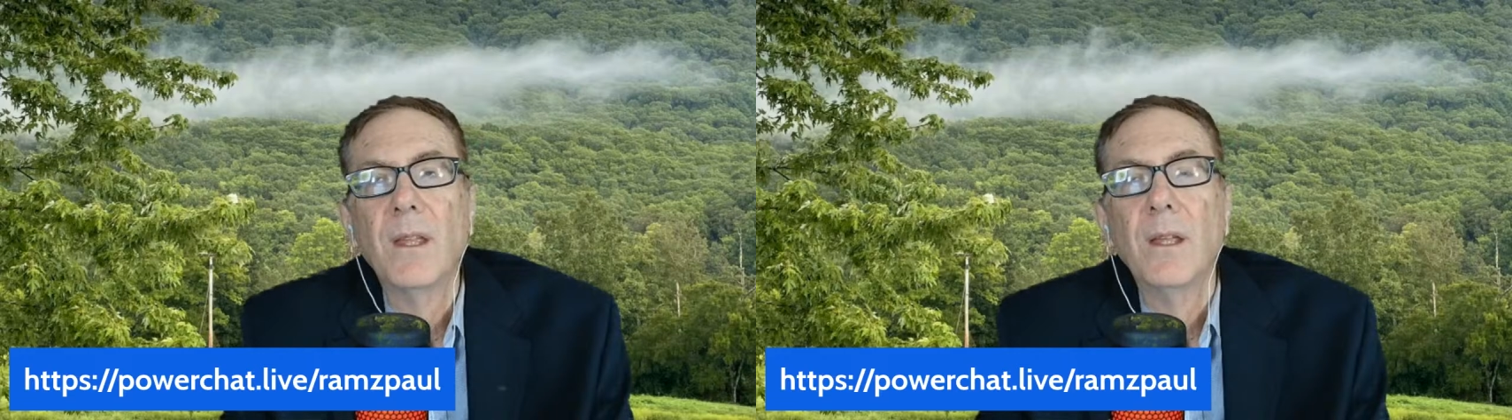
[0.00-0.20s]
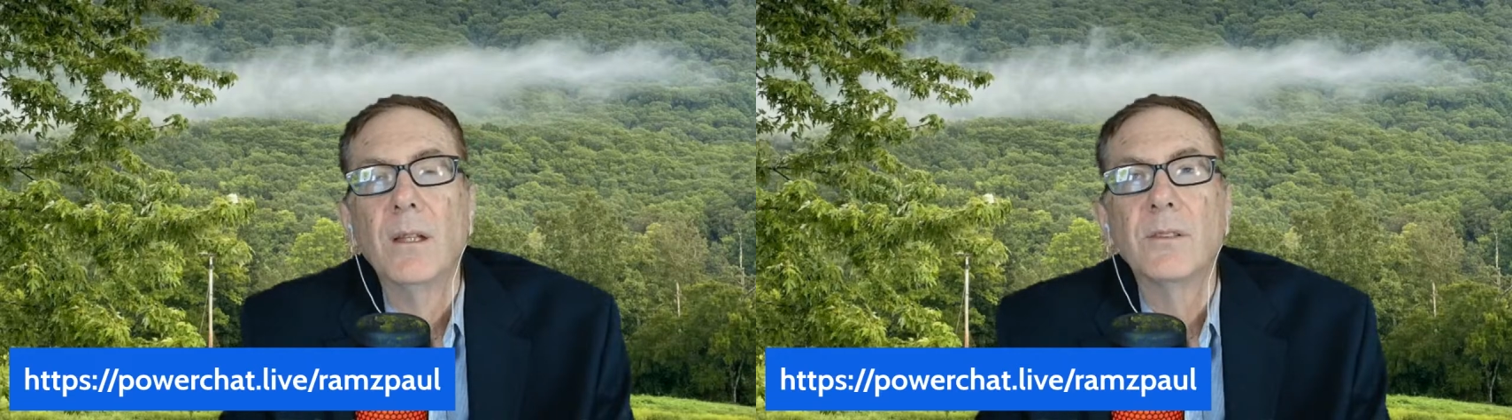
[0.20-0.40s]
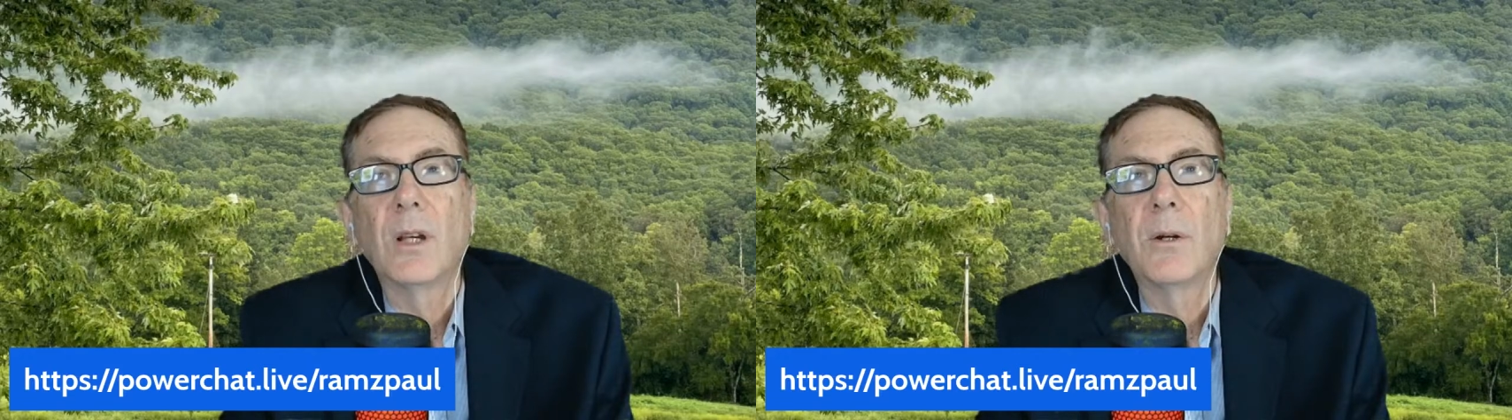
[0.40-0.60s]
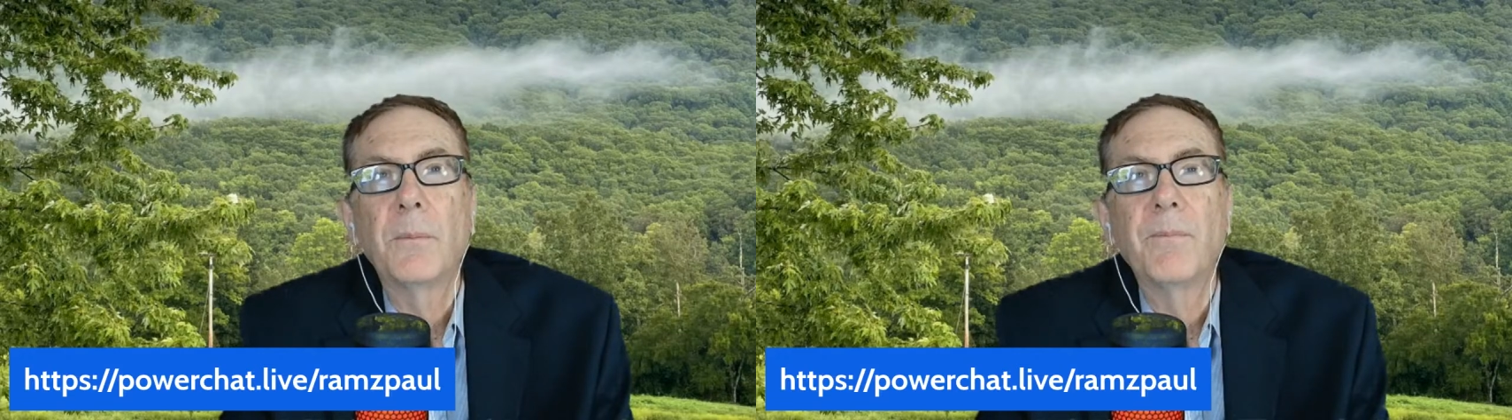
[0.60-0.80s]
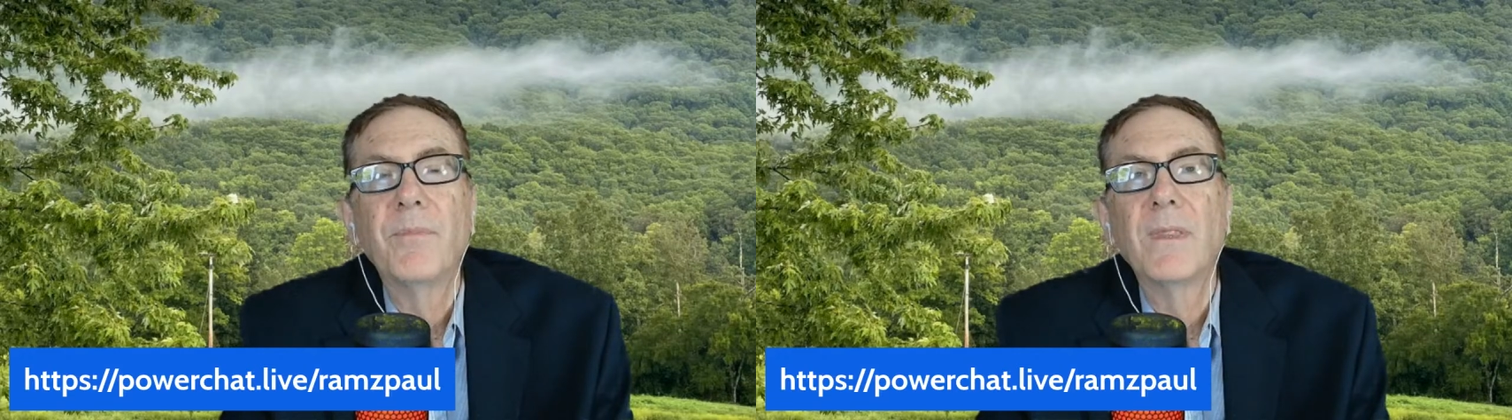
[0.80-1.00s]

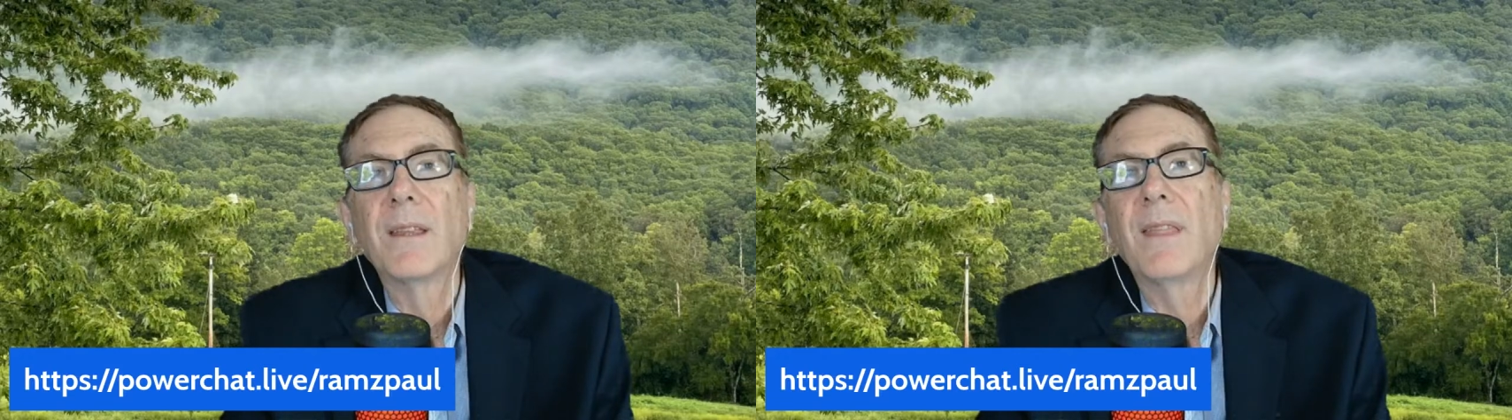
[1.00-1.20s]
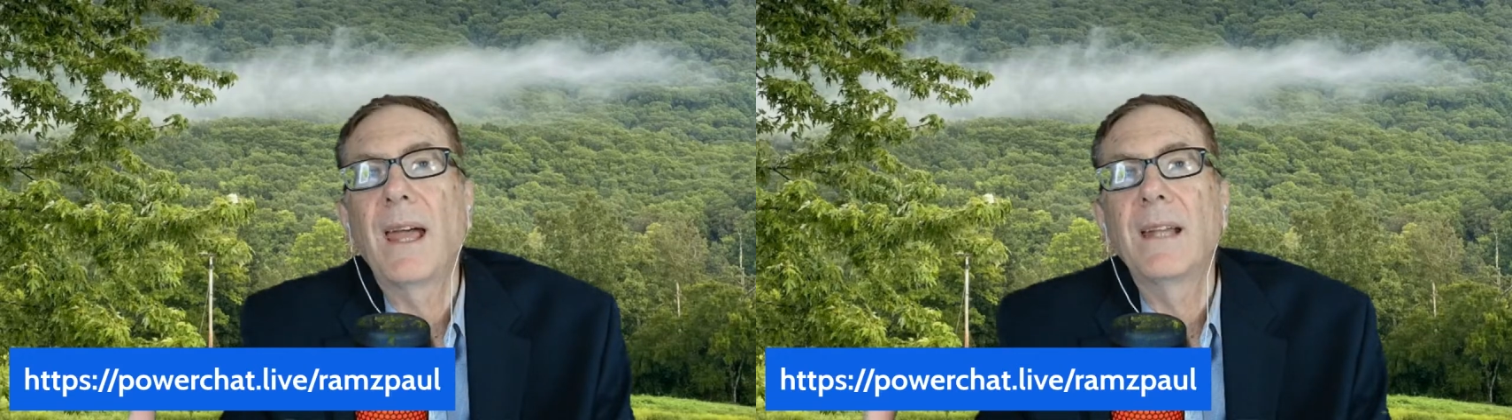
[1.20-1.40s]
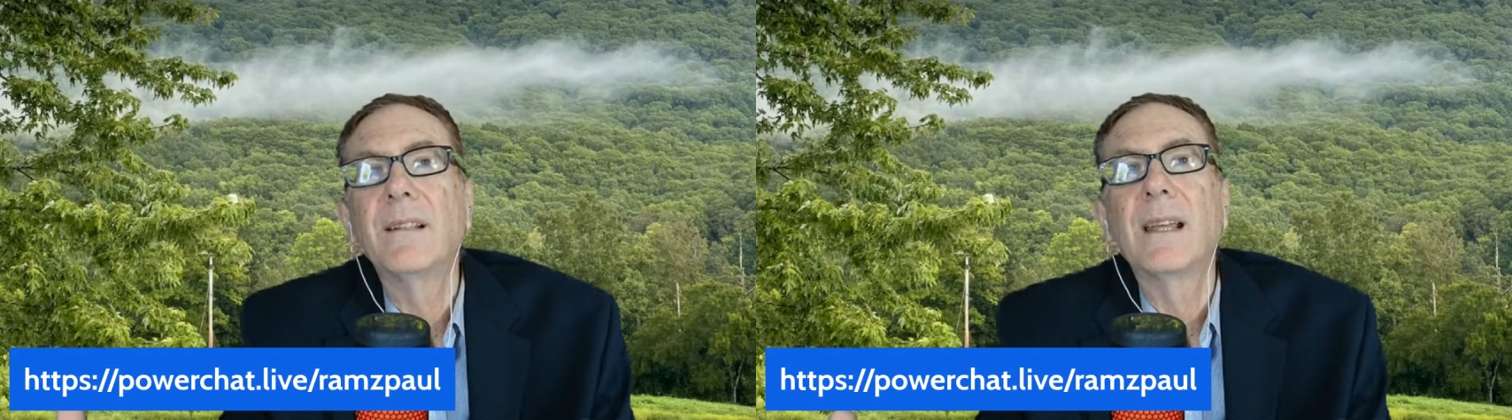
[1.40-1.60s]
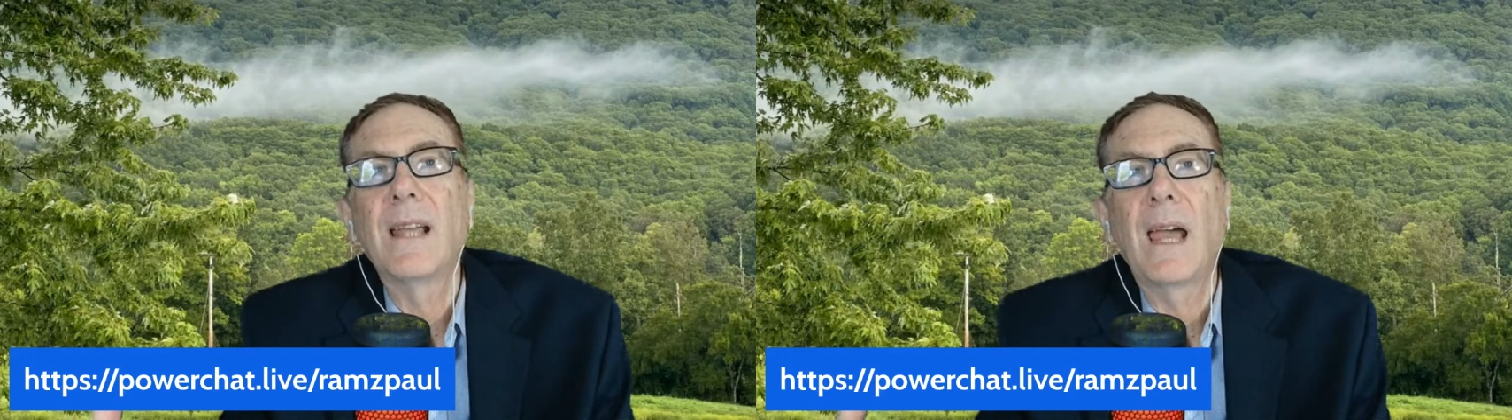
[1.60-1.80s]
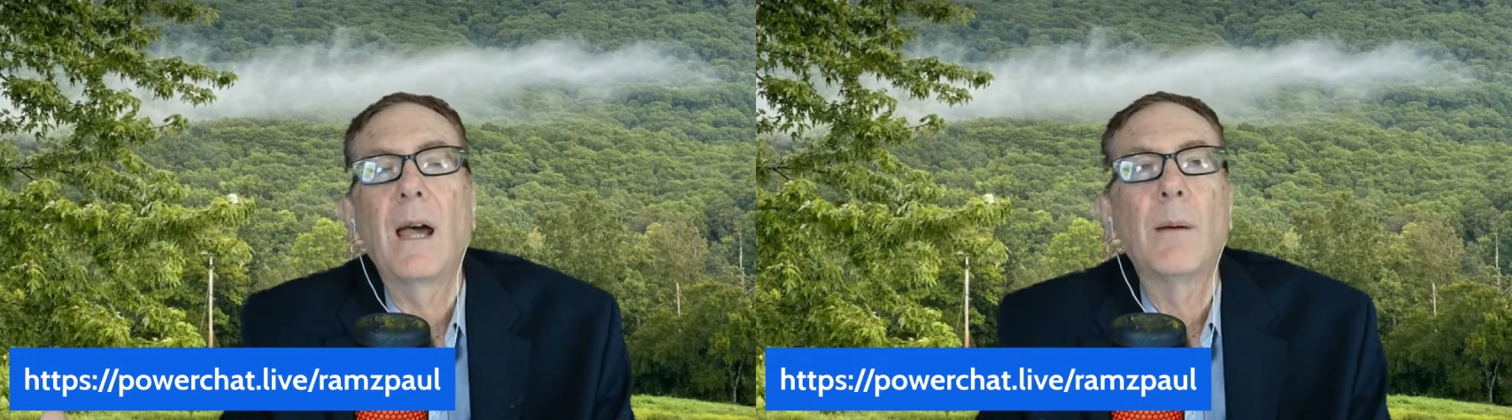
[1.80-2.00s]
So that
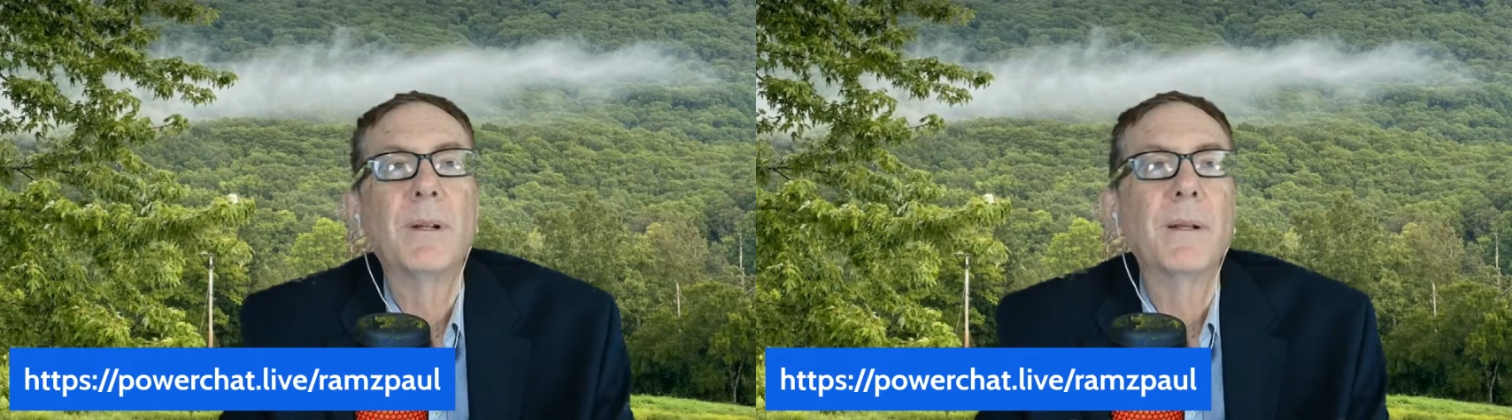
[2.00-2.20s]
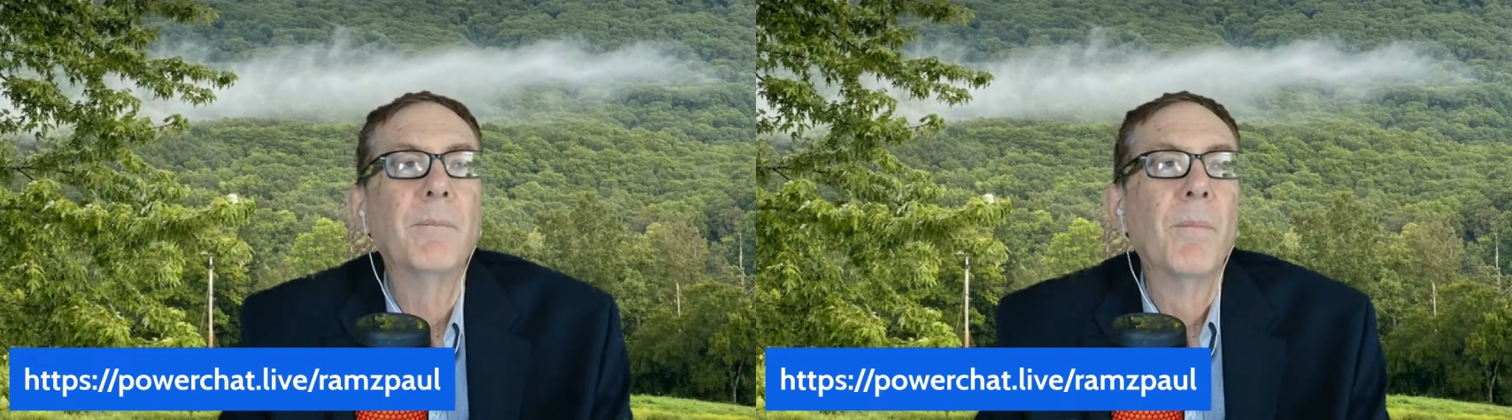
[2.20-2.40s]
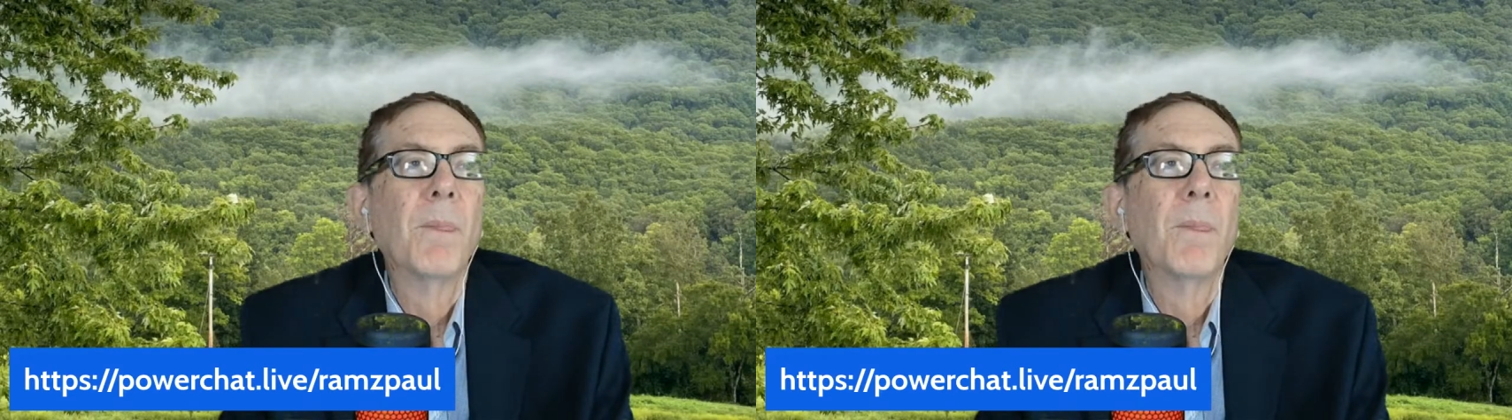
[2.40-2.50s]
happened.